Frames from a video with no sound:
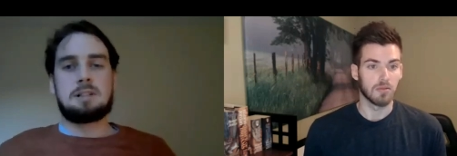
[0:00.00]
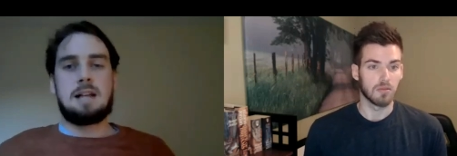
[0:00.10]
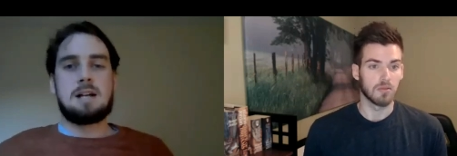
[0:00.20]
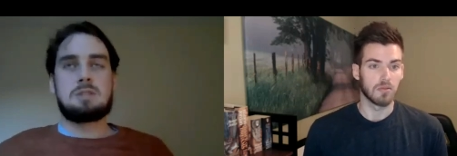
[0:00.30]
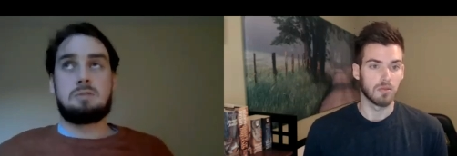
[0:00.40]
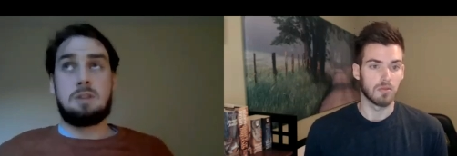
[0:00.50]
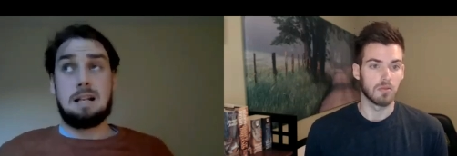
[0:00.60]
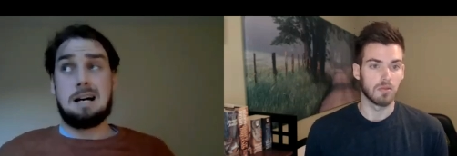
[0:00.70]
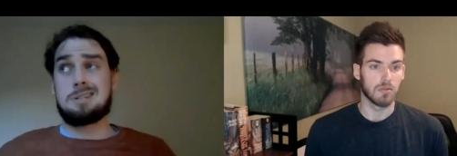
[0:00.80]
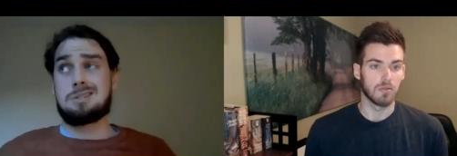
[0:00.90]
Speaker 1: clients for the
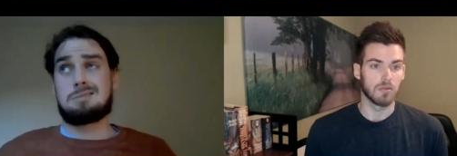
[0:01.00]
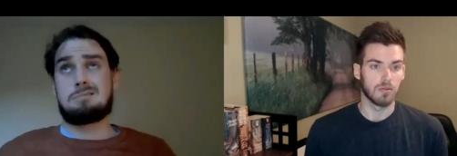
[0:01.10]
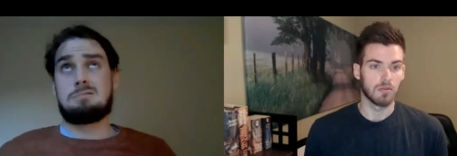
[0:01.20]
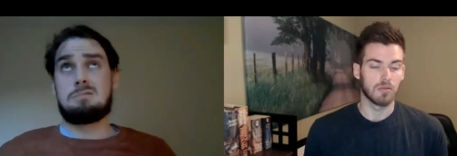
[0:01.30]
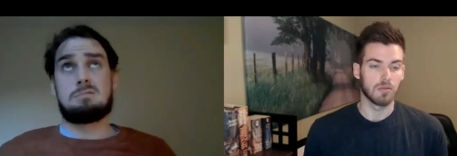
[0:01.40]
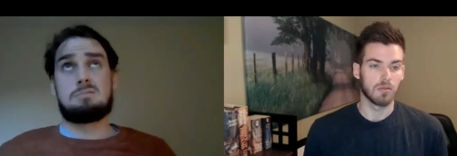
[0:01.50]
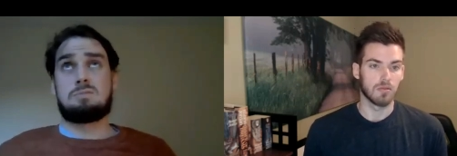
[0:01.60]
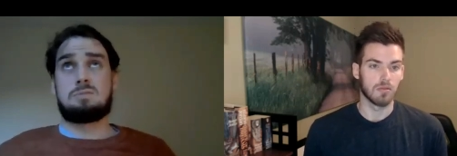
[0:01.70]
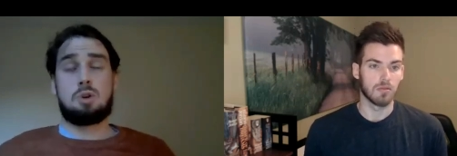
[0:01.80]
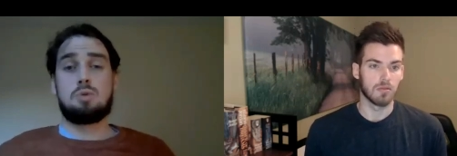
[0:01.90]
last
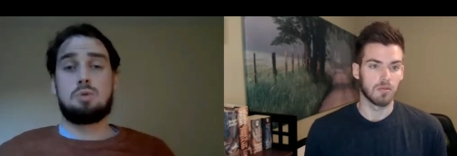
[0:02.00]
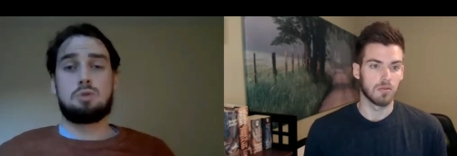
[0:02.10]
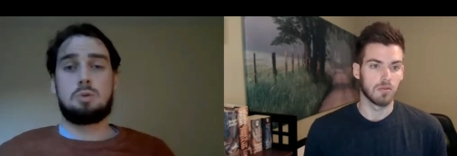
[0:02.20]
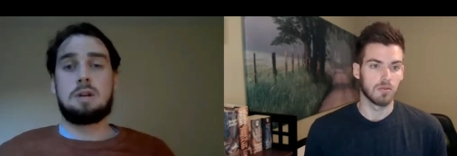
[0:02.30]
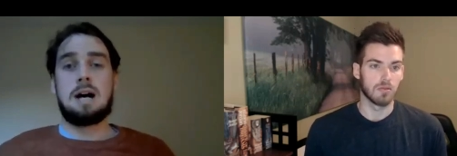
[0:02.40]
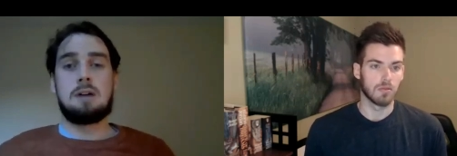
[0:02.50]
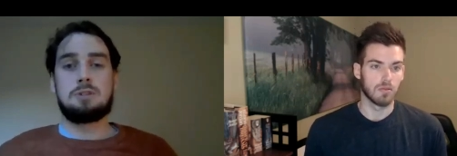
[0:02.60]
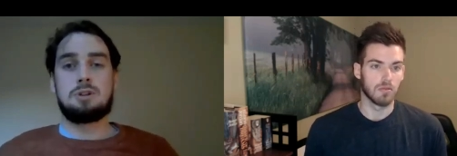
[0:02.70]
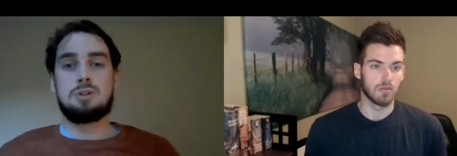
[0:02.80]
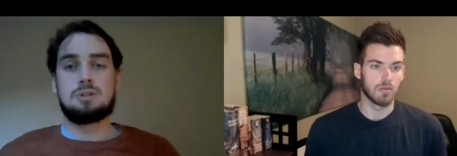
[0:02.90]
two two and a half
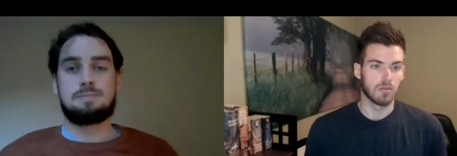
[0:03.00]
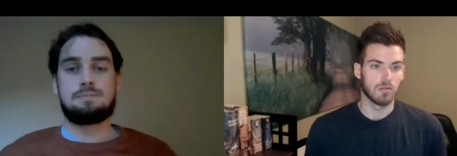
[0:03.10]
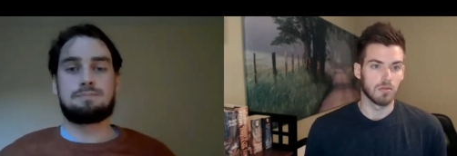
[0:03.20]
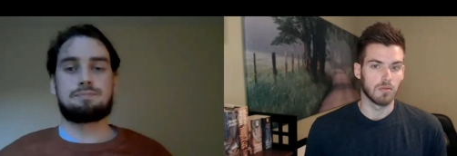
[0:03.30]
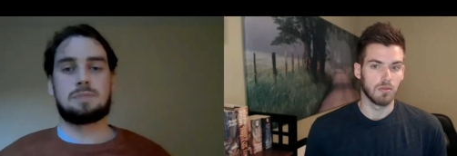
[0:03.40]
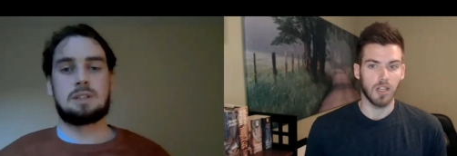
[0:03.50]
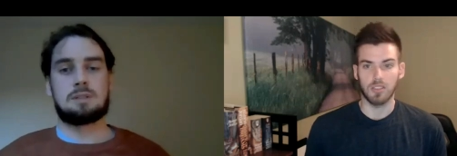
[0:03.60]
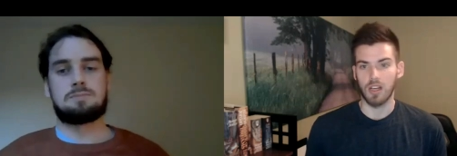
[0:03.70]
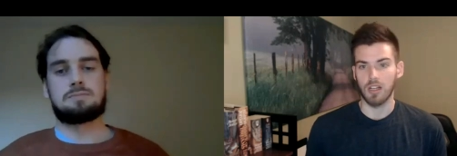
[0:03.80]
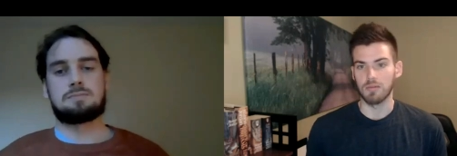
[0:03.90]
years.
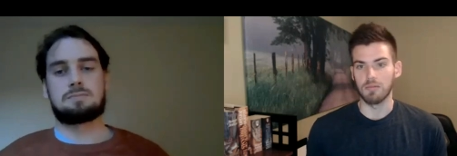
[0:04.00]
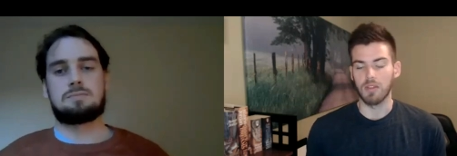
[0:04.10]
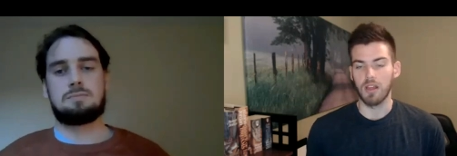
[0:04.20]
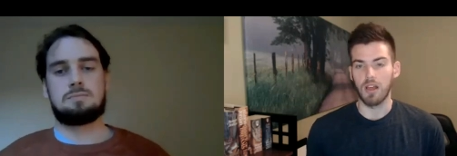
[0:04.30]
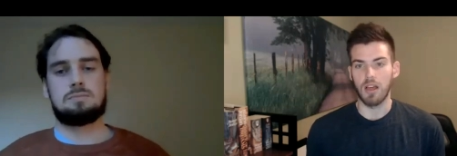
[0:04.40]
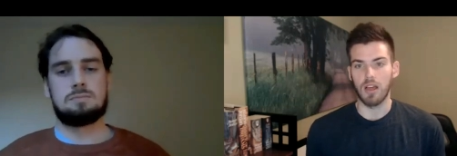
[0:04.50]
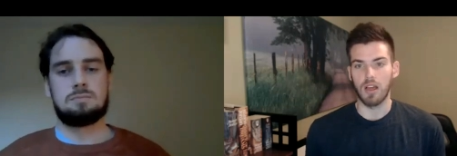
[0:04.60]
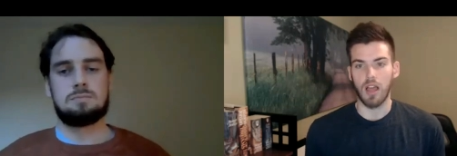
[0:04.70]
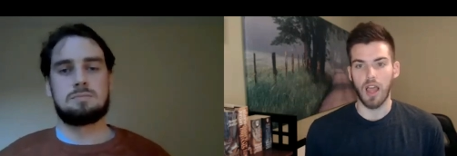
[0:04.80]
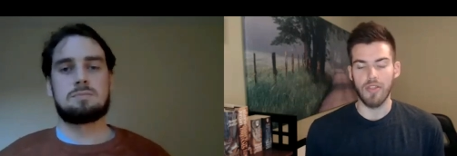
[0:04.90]
That's awesome.
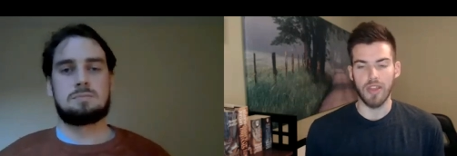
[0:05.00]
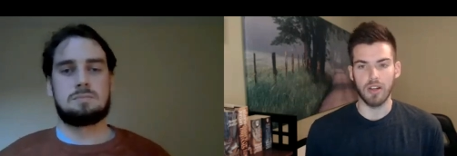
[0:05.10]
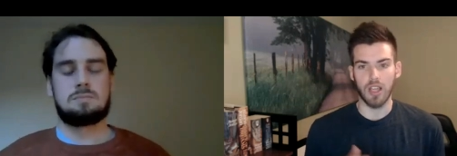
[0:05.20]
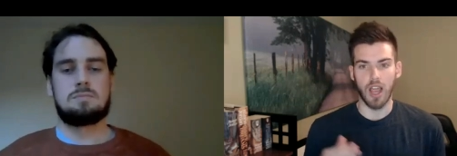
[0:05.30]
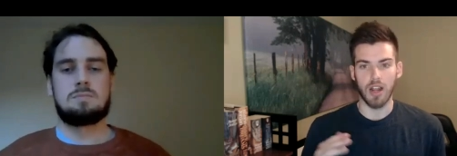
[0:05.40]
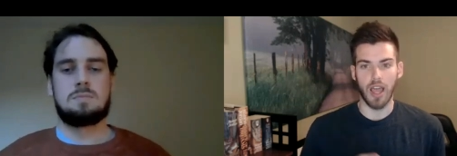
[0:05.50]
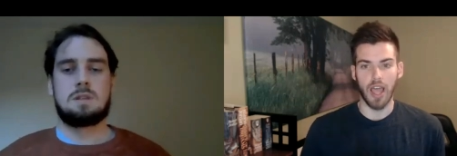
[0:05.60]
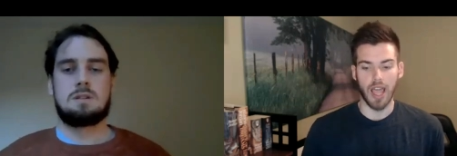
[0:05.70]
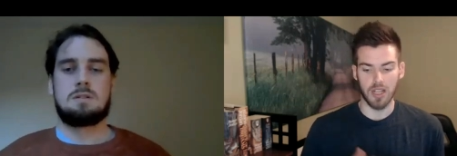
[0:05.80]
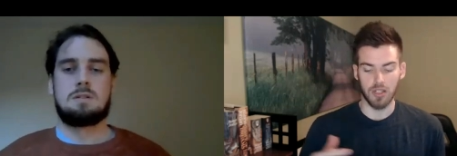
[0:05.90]
Uh, and then kind of
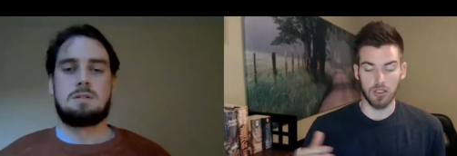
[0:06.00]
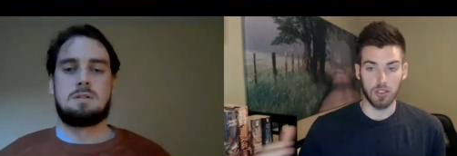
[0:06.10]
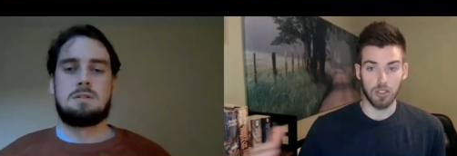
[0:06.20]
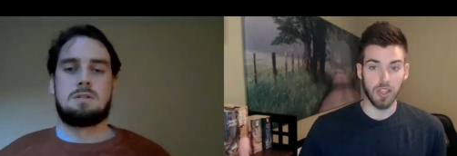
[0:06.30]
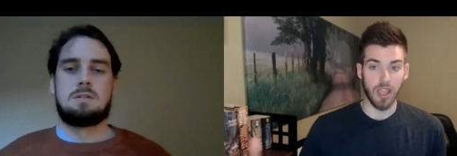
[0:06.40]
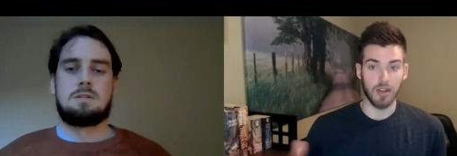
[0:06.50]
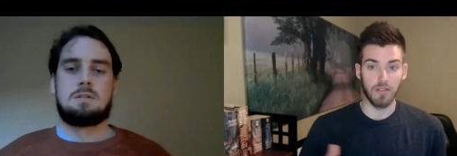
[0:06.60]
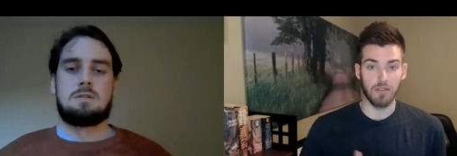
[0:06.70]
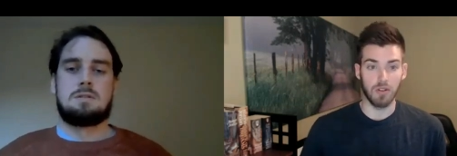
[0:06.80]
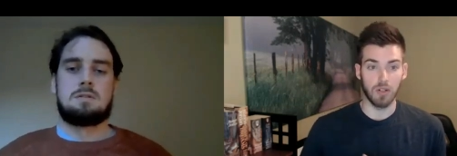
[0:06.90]
Speaker 2: heading to the end
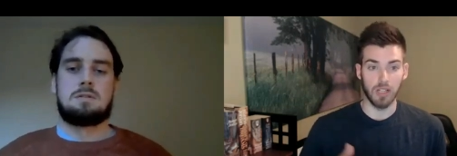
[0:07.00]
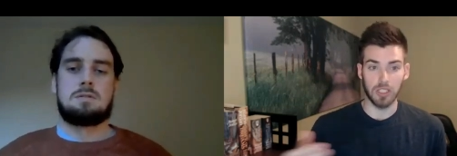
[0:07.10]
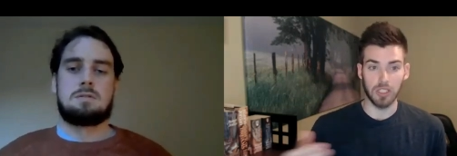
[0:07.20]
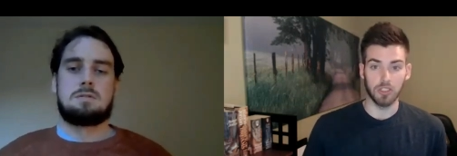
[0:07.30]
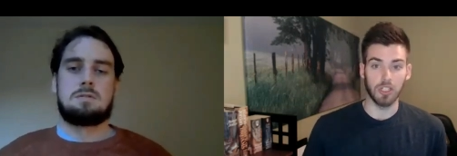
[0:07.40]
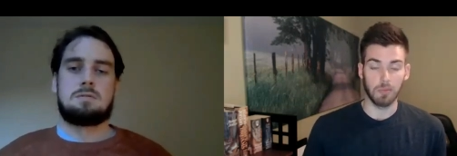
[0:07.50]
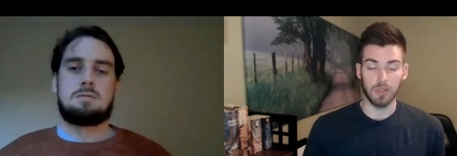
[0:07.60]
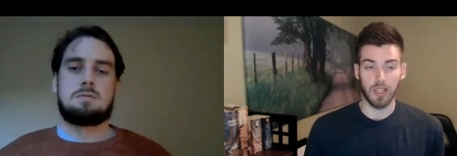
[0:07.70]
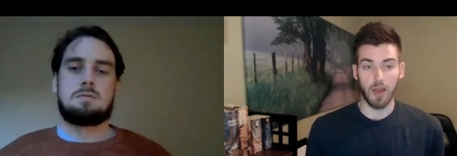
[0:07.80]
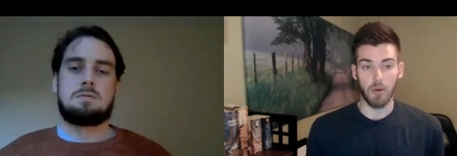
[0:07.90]
of the relationship
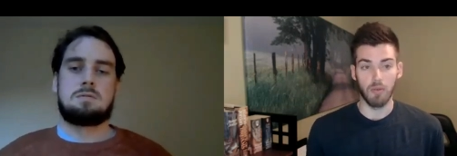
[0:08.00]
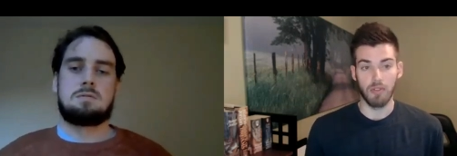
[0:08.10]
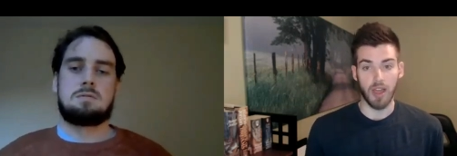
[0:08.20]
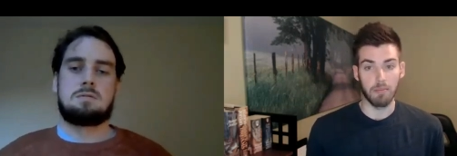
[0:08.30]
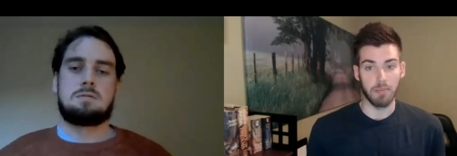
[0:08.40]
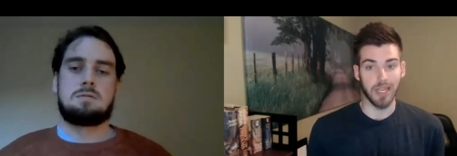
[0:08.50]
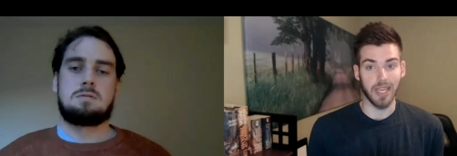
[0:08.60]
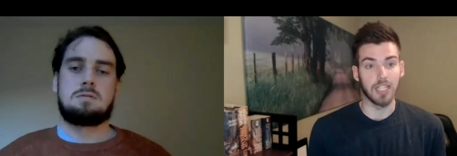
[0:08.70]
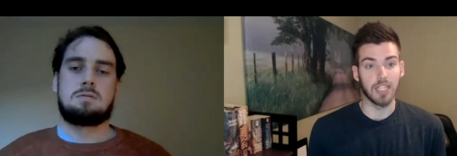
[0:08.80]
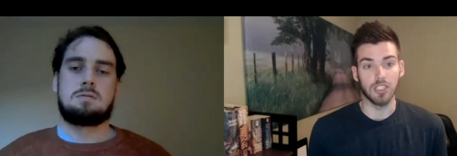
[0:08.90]
with that that
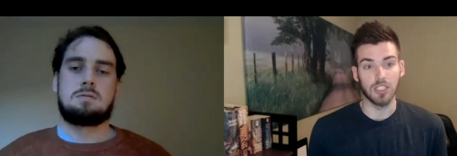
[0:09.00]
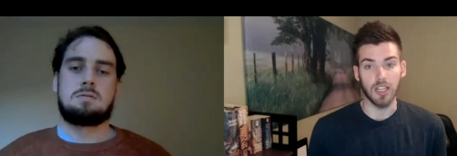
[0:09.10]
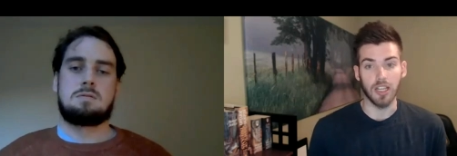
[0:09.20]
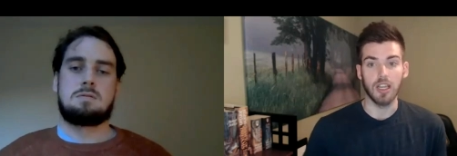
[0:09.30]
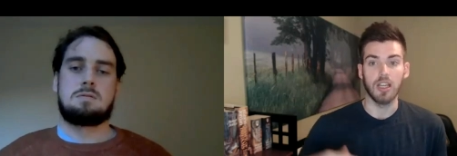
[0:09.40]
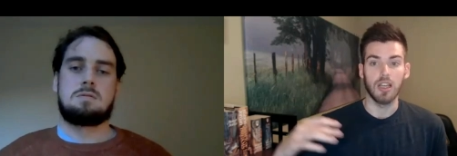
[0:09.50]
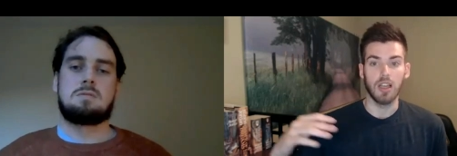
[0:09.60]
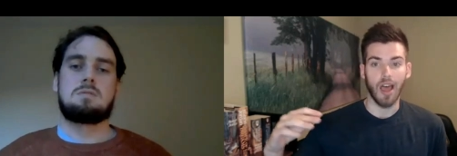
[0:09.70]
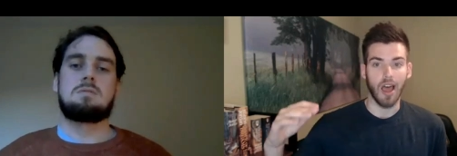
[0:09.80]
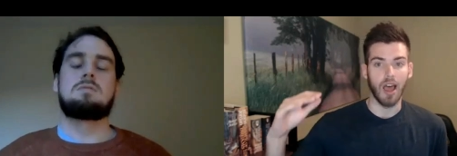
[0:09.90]
big agency.
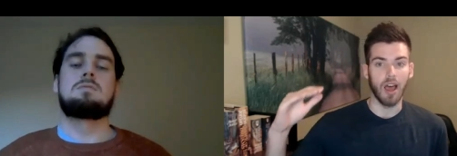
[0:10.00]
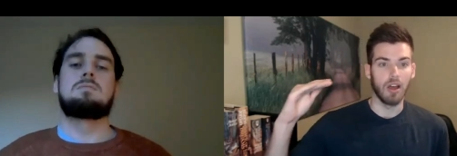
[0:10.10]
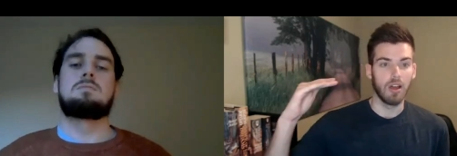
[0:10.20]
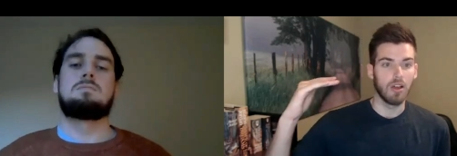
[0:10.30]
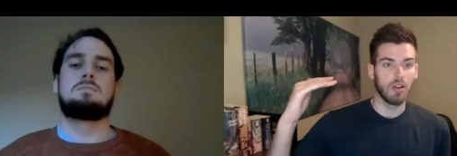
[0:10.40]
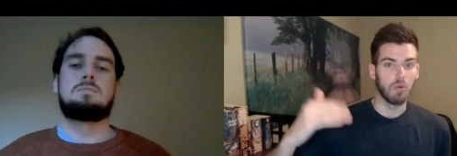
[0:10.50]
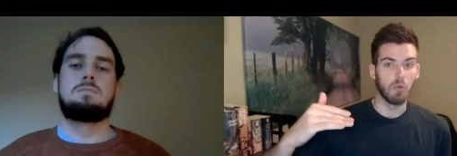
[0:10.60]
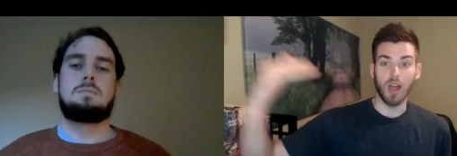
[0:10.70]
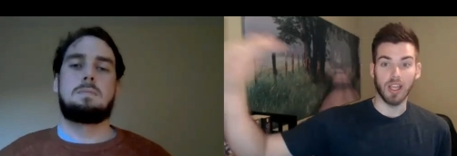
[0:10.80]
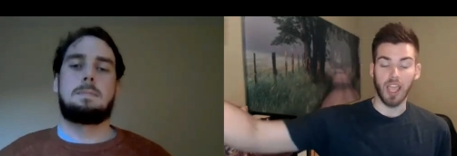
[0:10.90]
Uh,
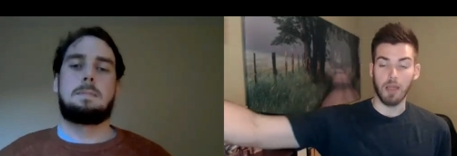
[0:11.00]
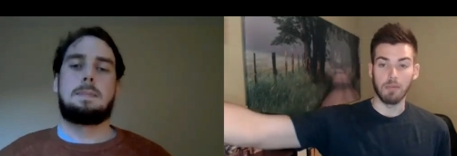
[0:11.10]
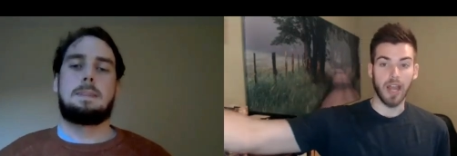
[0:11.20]
what came